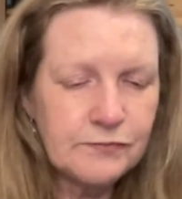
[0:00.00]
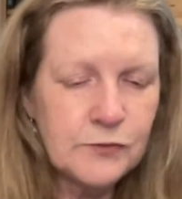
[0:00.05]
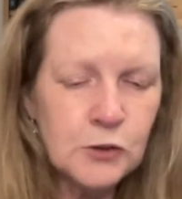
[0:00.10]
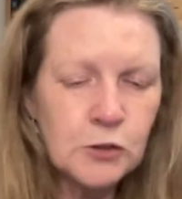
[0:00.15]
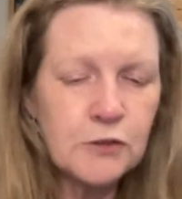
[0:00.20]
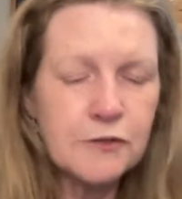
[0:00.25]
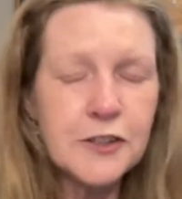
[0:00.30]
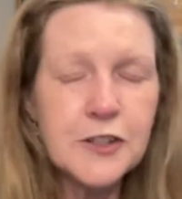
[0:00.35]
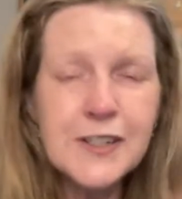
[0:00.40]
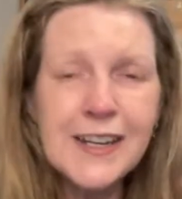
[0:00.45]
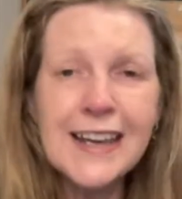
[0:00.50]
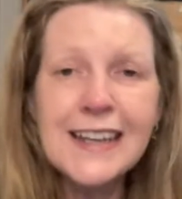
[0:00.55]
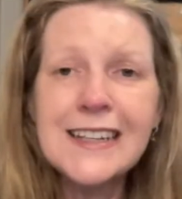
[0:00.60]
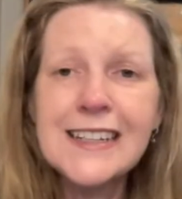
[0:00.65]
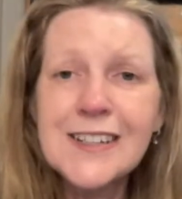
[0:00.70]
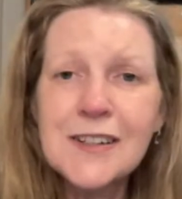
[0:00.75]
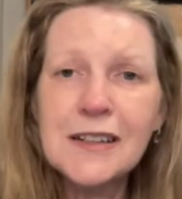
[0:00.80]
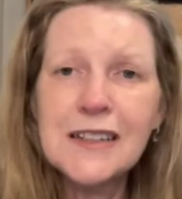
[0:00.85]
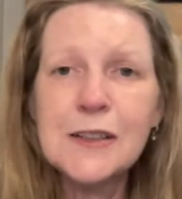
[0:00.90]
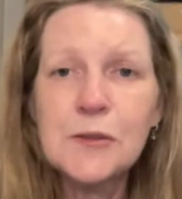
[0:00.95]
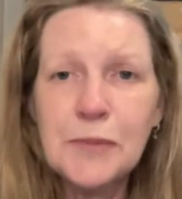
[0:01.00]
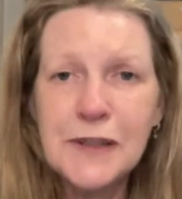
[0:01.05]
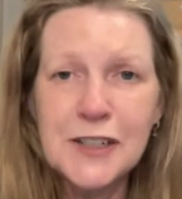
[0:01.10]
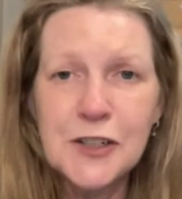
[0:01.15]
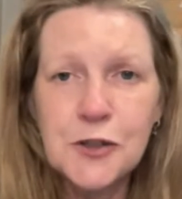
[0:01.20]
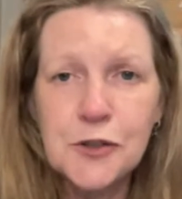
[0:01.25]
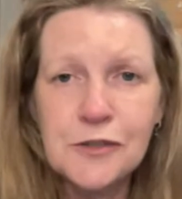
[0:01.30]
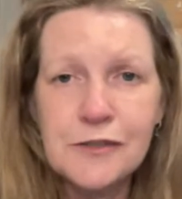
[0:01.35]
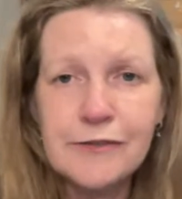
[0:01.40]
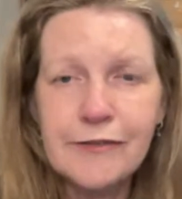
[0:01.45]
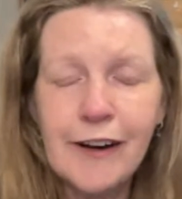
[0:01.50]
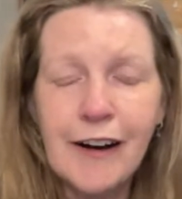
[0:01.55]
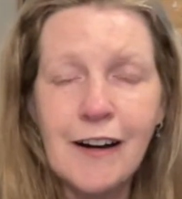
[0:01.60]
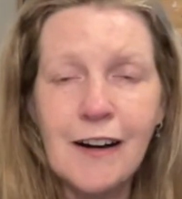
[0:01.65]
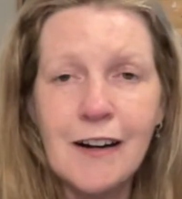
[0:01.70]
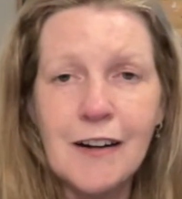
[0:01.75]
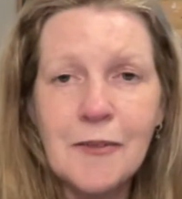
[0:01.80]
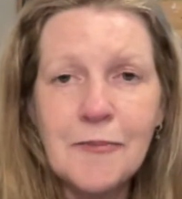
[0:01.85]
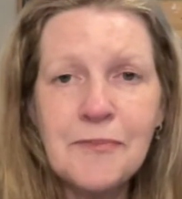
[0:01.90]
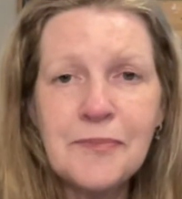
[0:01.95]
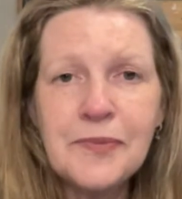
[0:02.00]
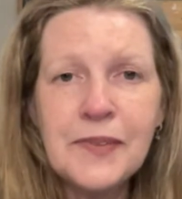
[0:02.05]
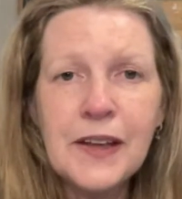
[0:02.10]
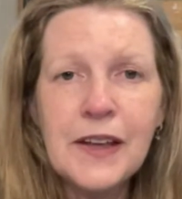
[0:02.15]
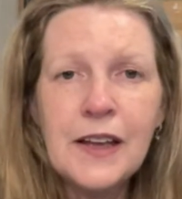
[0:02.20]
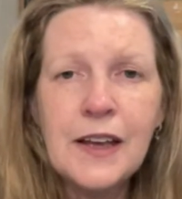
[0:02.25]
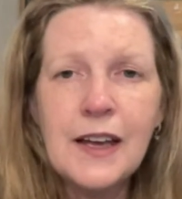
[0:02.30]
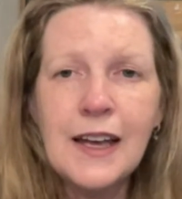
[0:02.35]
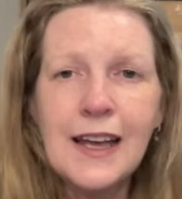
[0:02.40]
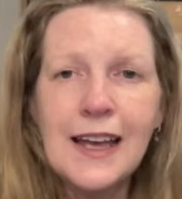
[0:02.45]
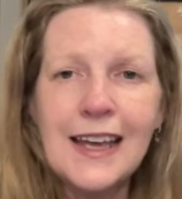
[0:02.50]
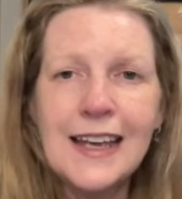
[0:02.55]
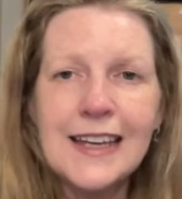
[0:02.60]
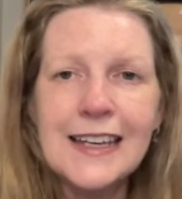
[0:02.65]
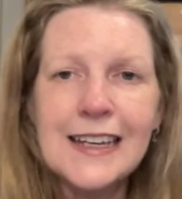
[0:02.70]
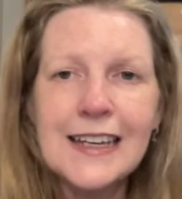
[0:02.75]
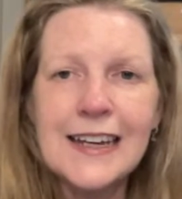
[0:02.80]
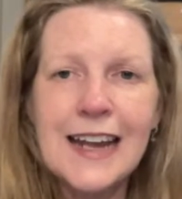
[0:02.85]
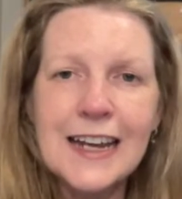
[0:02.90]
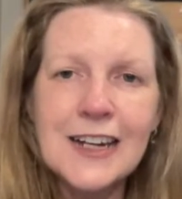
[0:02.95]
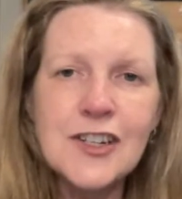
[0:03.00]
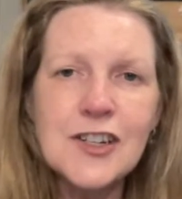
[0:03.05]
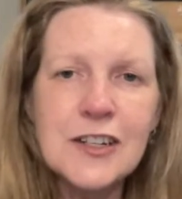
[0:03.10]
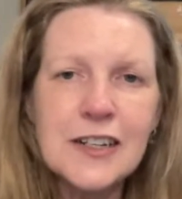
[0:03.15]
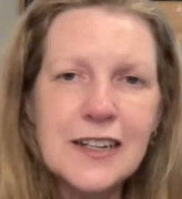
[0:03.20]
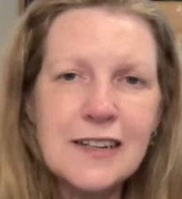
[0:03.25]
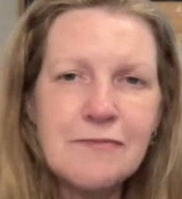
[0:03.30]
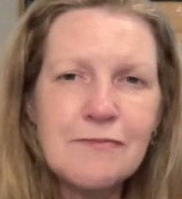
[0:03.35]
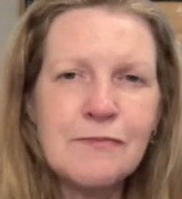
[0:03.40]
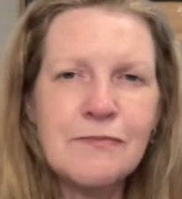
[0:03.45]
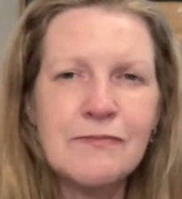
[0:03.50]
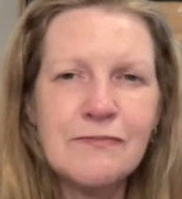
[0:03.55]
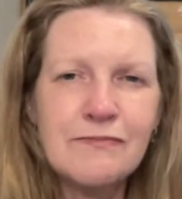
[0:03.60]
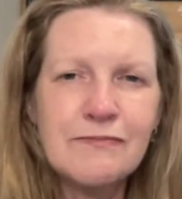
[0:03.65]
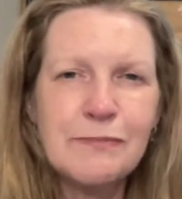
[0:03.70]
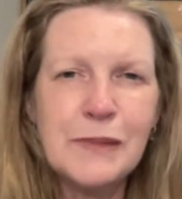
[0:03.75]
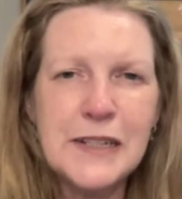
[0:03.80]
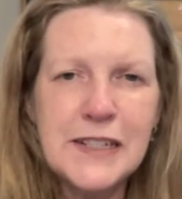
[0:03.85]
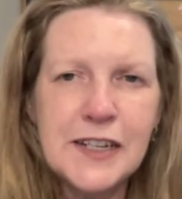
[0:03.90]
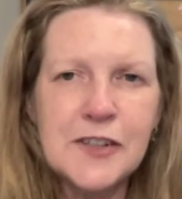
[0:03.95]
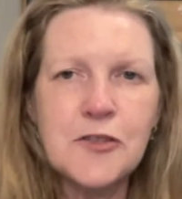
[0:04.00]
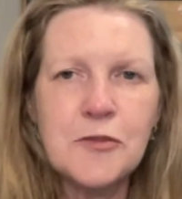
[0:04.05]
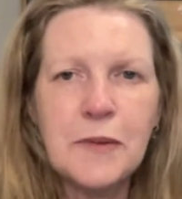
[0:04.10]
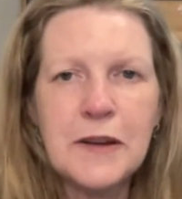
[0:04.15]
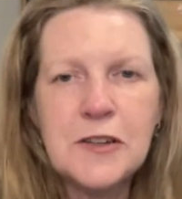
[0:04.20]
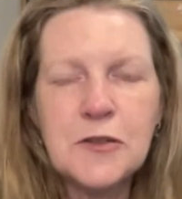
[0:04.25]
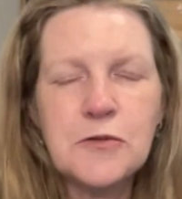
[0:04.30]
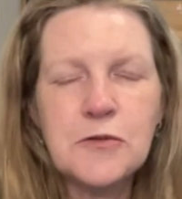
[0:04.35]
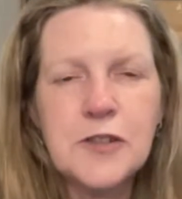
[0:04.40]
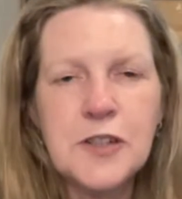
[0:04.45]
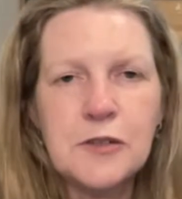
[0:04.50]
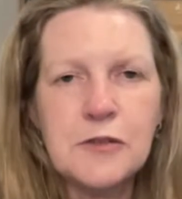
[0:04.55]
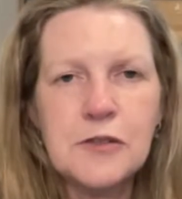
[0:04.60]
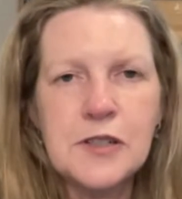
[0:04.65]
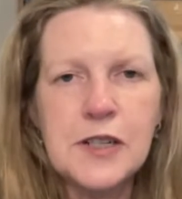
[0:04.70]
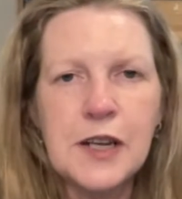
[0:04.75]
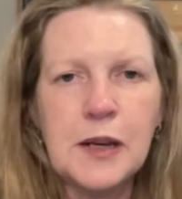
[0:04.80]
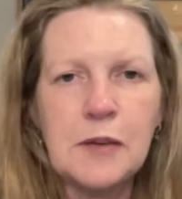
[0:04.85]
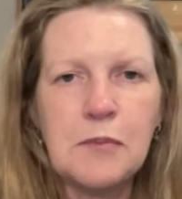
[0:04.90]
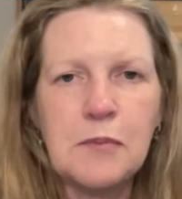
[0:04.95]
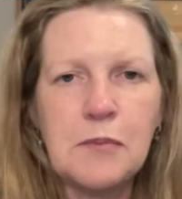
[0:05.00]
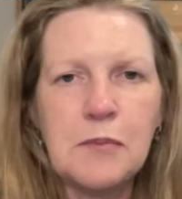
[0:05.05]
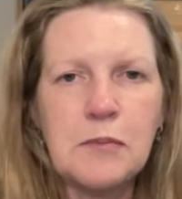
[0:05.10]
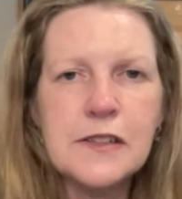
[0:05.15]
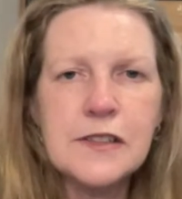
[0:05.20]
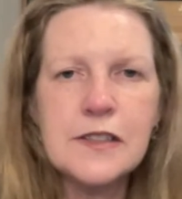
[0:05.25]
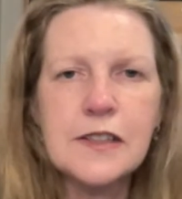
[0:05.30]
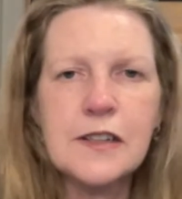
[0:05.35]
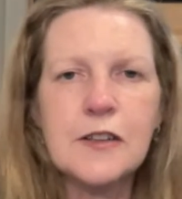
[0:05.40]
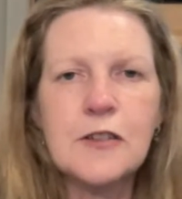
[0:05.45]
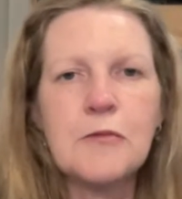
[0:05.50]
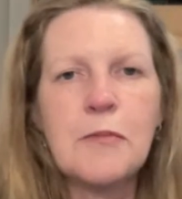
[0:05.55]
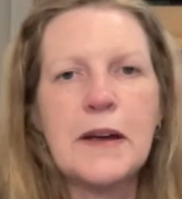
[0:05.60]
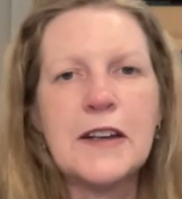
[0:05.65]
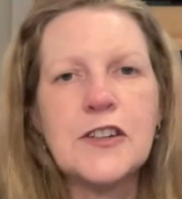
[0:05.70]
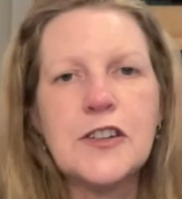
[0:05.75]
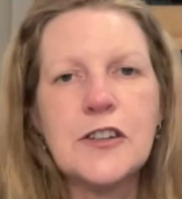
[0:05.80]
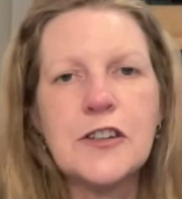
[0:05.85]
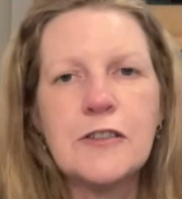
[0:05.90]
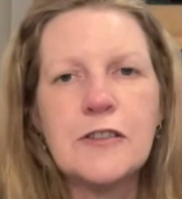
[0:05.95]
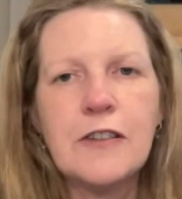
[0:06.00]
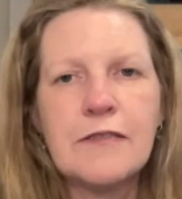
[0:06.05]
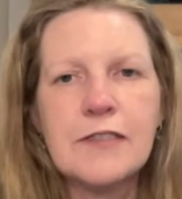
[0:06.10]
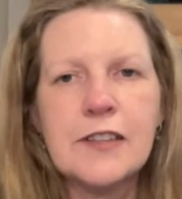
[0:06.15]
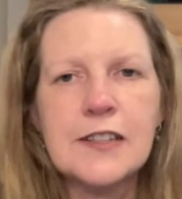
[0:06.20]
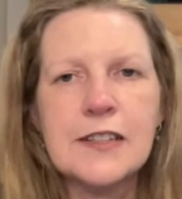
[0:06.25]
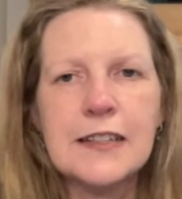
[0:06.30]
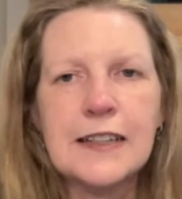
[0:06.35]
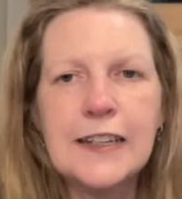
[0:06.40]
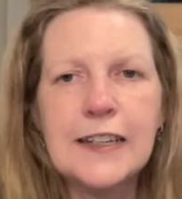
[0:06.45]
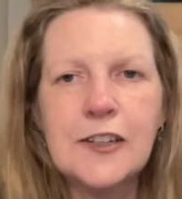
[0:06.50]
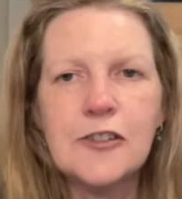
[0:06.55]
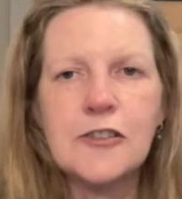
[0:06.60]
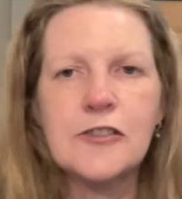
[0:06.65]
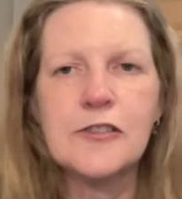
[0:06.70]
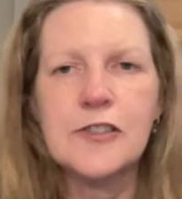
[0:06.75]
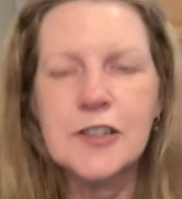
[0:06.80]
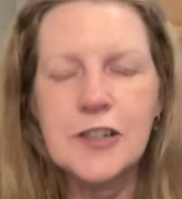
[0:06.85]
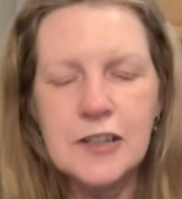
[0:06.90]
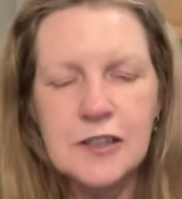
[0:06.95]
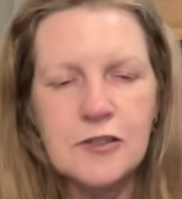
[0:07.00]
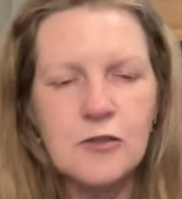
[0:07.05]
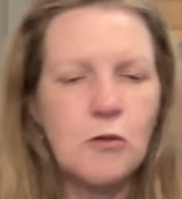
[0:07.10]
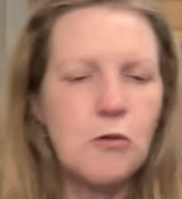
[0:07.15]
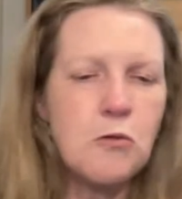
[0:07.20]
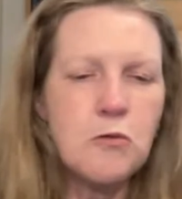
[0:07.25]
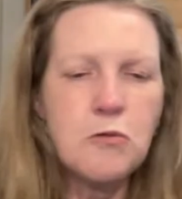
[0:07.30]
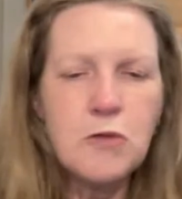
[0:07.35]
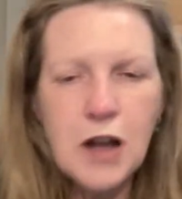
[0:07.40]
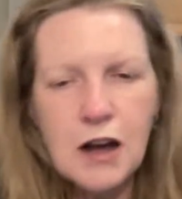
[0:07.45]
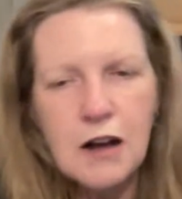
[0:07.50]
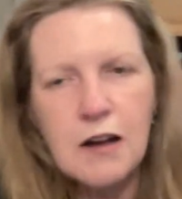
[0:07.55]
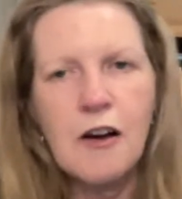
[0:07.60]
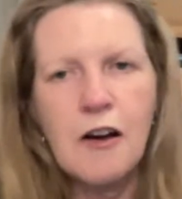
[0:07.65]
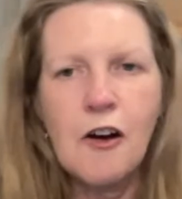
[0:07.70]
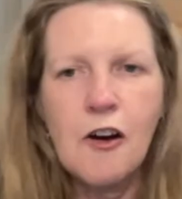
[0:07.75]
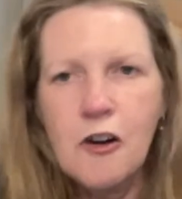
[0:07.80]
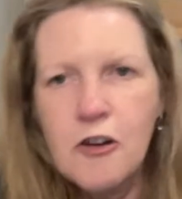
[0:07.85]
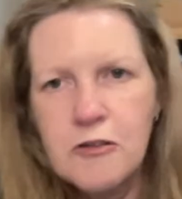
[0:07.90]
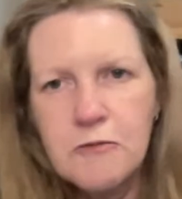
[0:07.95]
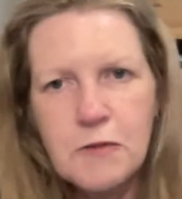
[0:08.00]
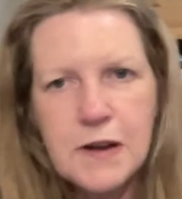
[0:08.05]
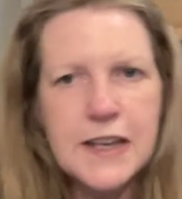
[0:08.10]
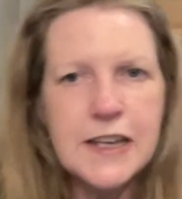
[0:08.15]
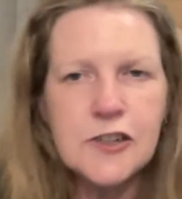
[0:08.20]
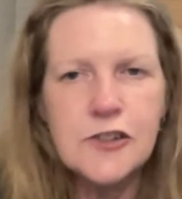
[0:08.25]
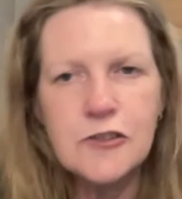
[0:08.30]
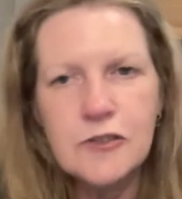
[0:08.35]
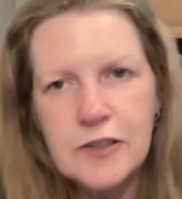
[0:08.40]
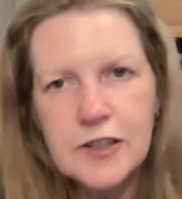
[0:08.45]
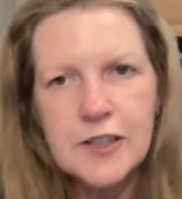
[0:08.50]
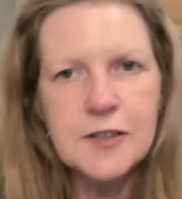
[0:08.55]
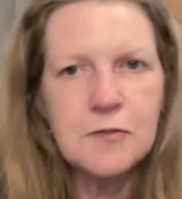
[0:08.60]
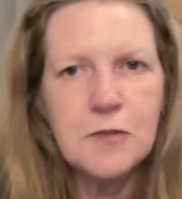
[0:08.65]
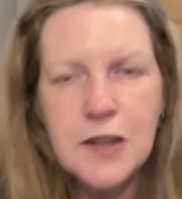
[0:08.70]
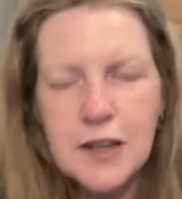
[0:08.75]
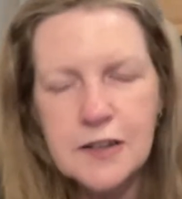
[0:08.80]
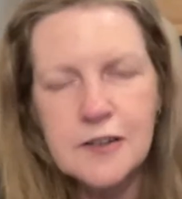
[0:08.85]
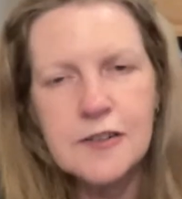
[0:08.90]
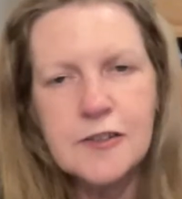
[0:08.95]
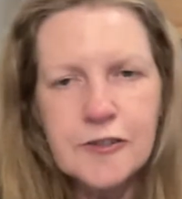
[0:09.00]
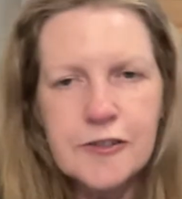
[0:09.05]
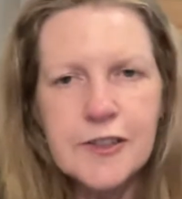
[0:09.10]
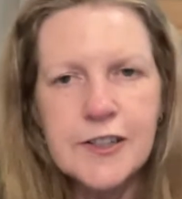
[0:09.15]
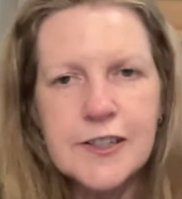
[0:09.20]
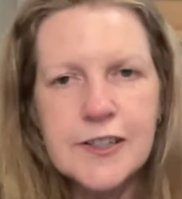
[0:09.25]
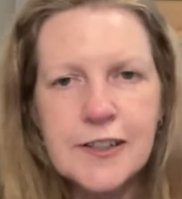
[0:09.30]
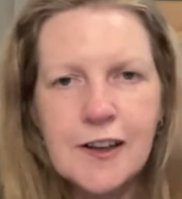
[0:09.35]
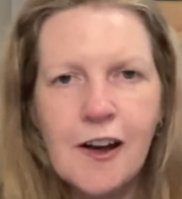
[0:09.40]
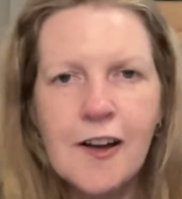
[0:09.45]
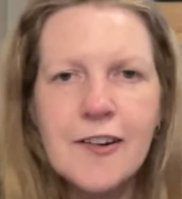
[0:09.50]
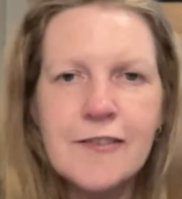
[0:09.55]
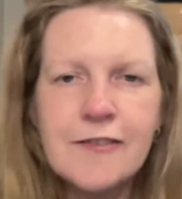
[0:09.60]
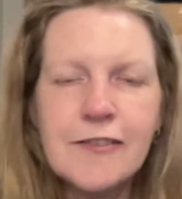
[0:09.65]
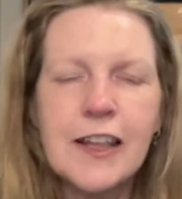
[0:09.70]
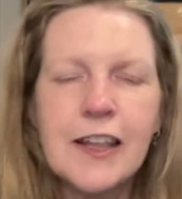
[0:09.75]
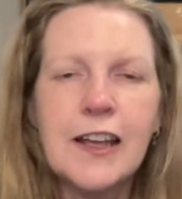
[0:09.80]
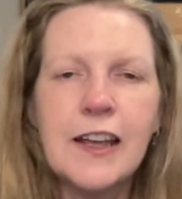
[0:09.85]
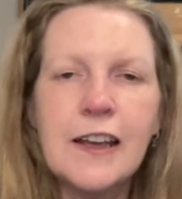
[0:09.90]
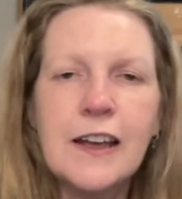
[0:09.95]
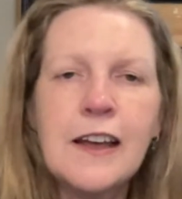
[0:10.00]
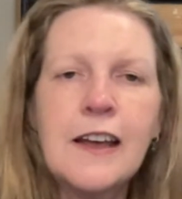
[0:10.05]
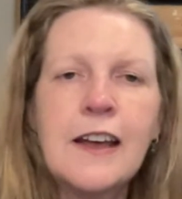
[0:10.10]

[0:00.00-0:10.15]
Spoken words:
or if you take it a little bit too far, it can actually be detrimental to your team, because you imagine you have this leader who's just all gung-ho, we can do this kind of thing.